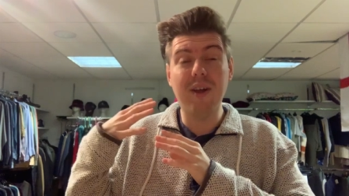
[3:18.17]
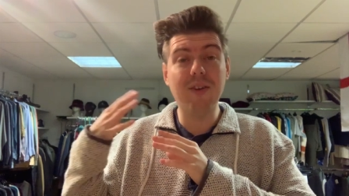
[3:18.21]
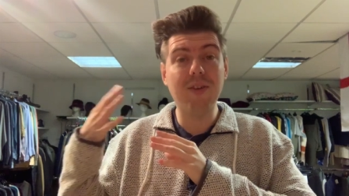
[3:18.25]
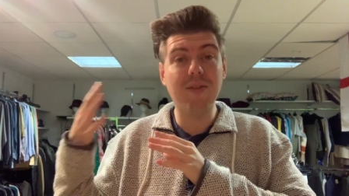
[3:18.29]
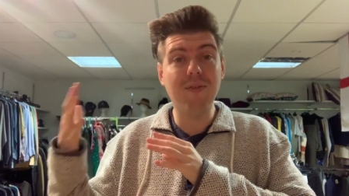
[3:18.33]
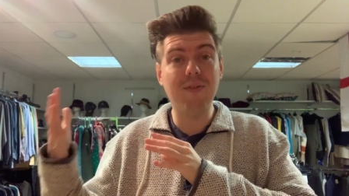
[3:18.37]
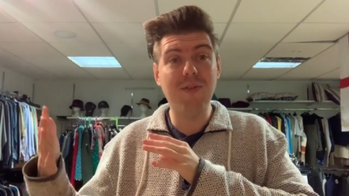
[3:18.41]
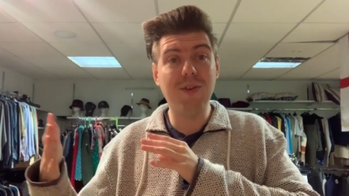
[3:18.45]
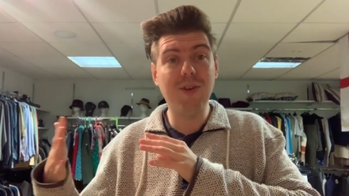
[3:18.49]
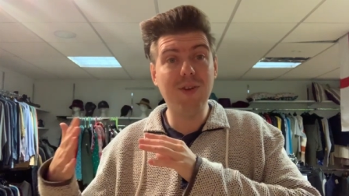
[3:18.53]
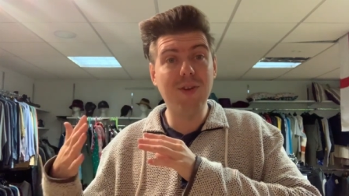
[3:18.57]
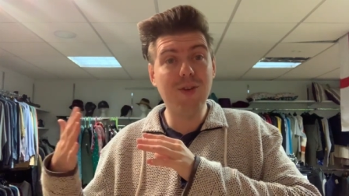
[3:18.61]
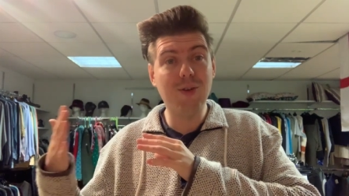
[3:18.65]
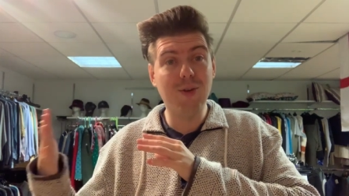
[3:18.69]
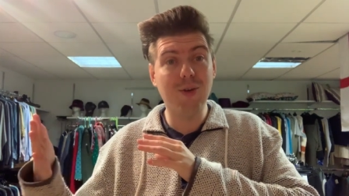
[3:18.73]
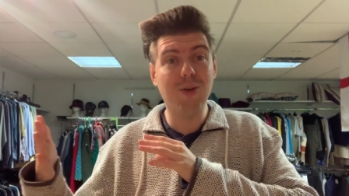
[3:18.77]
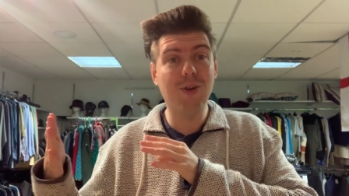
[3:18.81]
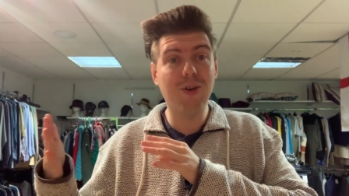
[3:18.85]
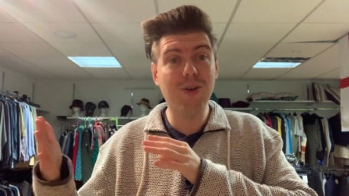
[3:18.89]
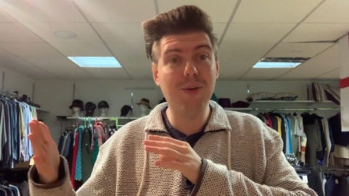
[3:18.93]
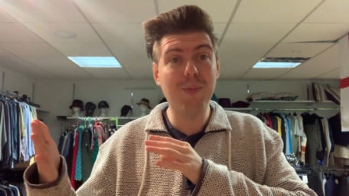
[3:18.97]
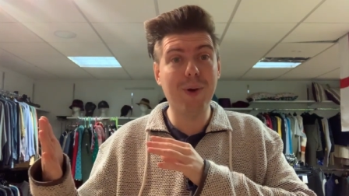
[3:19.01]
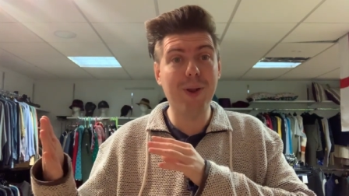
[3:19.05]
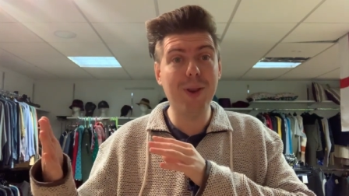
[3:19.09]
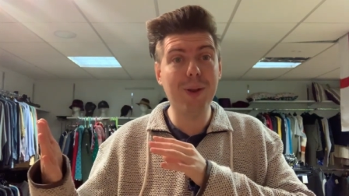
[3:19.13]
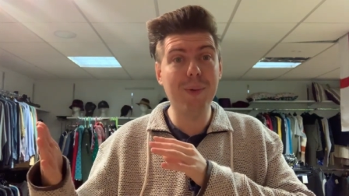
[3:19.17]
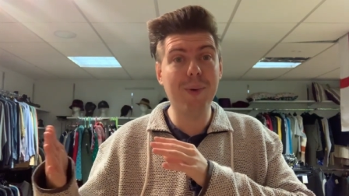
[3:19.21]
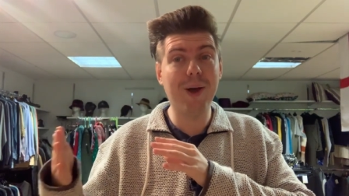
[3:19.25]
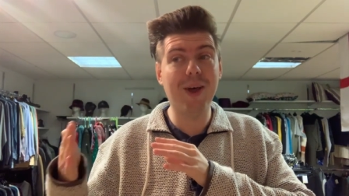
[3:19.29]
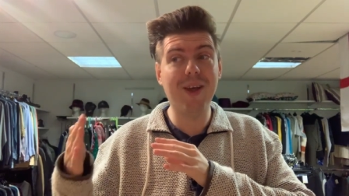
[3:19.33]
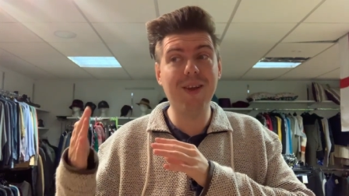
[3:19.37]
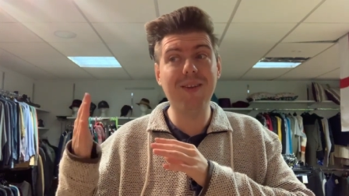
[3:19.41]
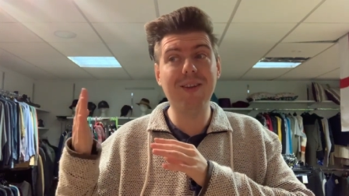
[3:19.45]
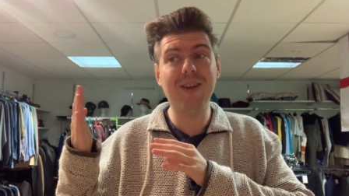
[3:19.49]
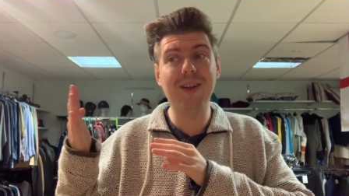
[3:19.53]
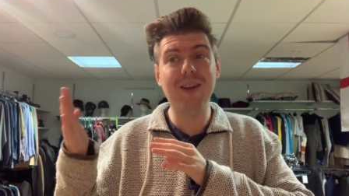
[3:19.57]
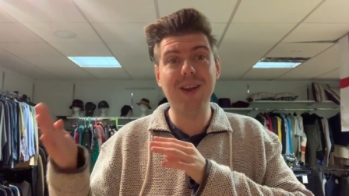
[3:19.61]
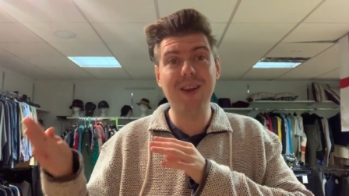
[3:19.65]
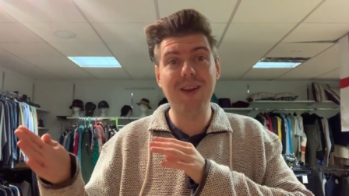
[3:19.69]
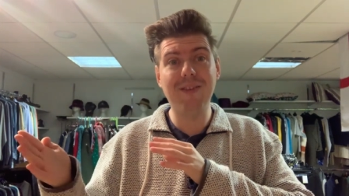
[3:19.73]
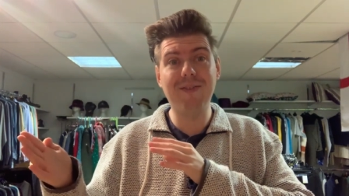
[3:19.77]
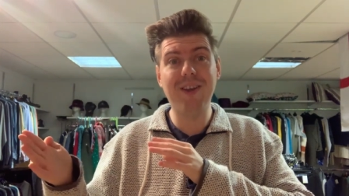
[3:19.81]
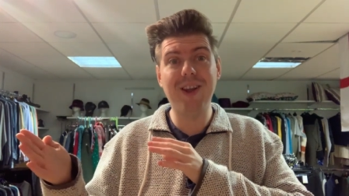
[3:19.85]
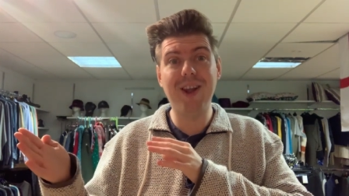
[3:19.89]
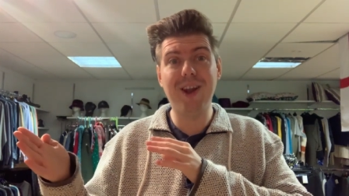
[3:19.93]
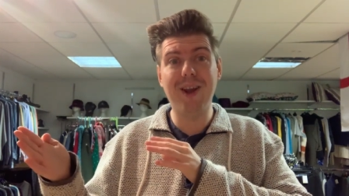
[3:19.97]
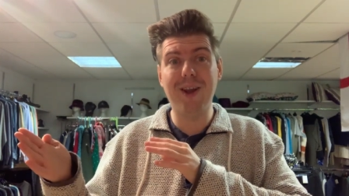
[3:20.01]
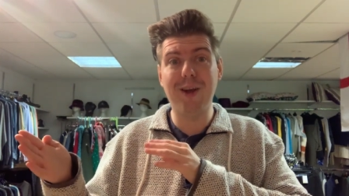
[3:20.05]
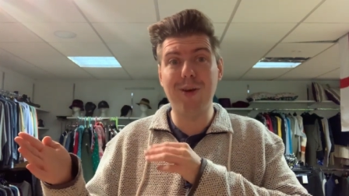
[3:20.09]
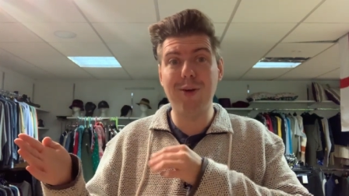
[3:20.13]
as I've talked about in the past,
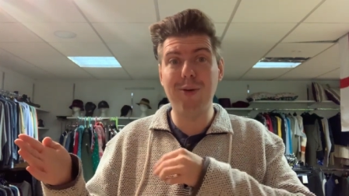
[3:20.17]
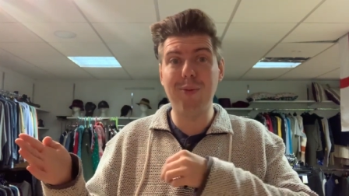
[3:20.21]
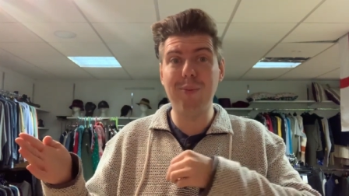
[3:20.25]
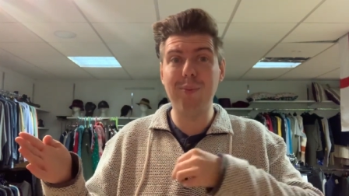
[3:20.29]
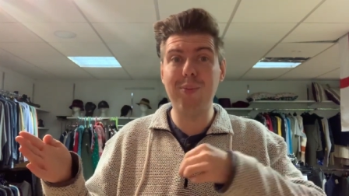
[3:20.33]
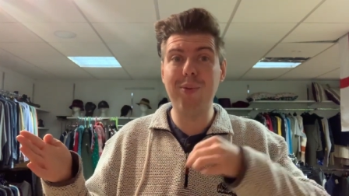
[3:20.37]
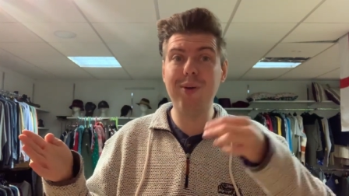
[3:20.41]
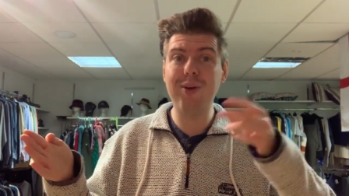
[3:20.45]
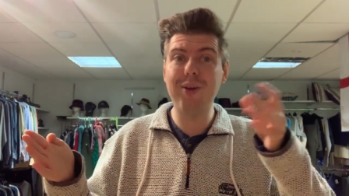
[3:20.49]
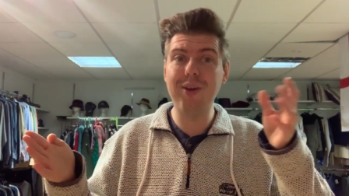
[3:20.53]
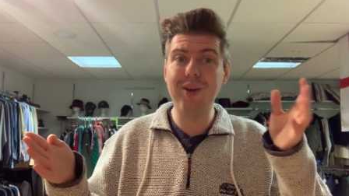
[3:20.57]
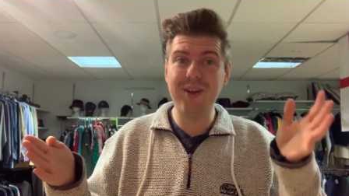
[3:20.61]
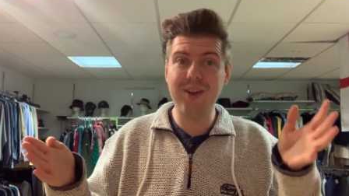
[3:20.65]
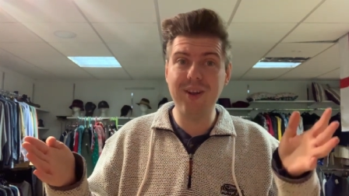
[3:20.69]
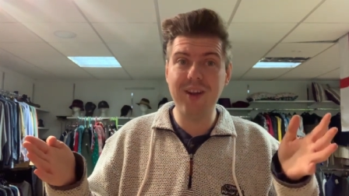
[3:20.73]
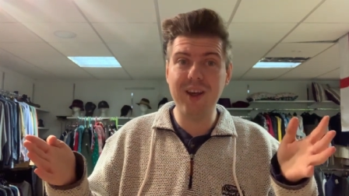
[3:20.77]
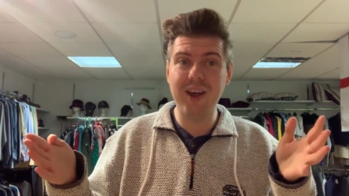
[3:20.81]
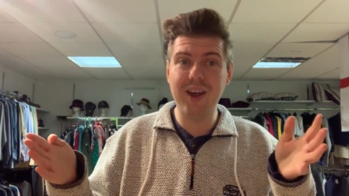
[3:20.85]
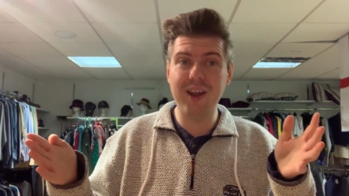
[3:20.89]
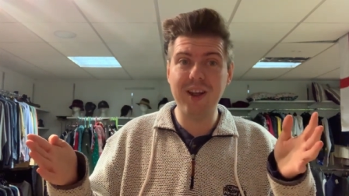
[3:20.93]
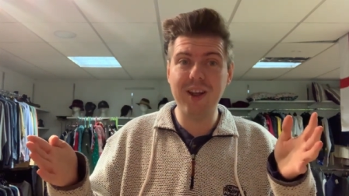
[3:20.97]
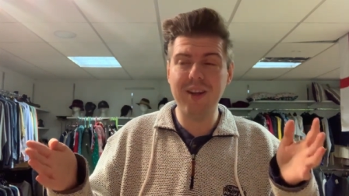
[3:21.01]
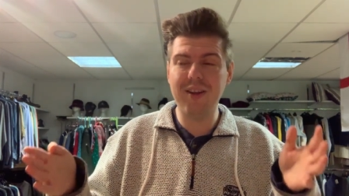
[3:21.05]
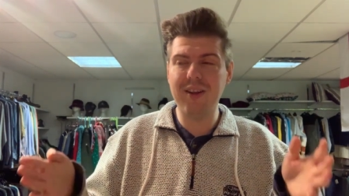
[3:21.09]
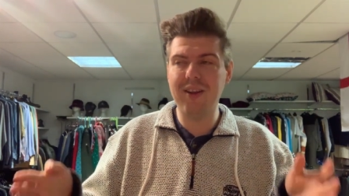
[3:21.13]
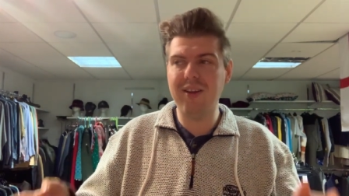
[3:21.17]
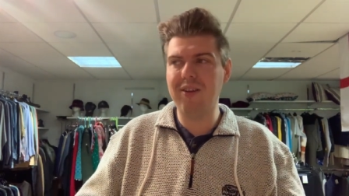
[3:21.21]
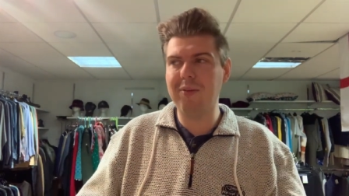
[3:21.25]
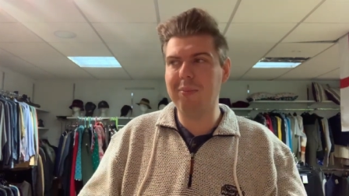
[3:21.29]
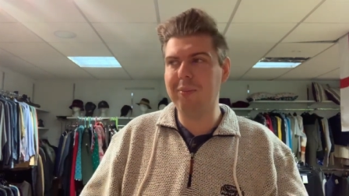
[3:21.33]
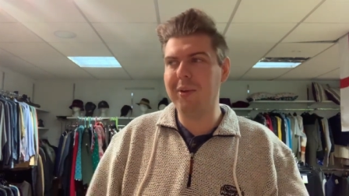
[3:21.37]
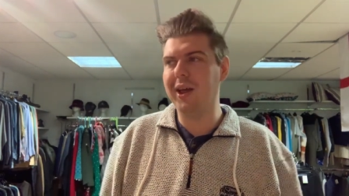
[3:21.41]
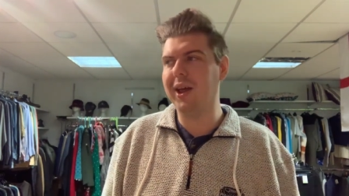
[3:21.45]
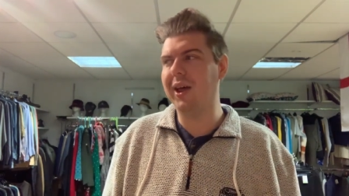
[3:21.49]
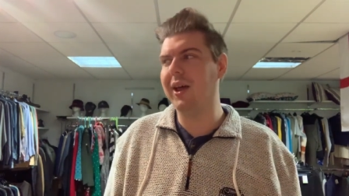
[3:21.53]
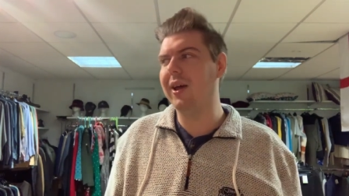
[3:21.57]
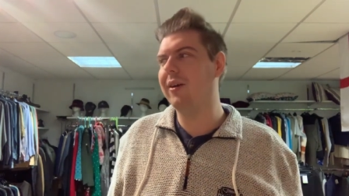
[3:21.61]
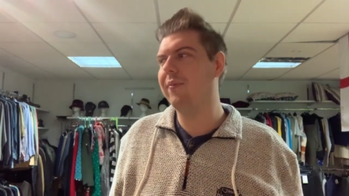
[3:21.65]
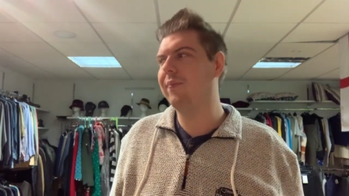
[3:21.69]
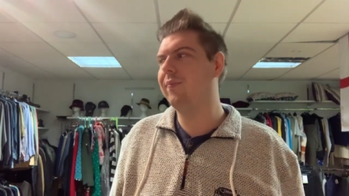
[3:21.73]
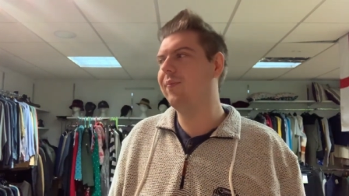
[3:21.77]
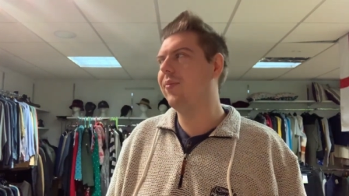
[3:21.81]
living in hope and dying in despair.